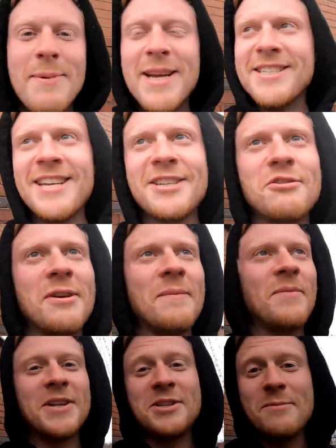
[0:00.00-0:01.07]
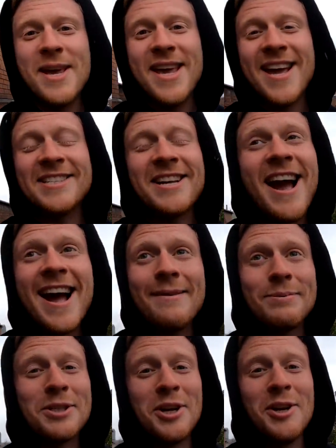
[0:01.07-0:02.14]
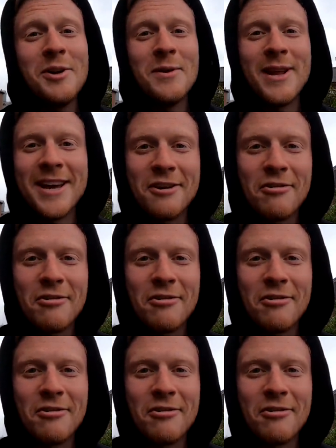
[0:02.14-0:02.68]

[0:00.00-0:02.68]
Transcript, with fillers: to me it's history and to me it's absolutely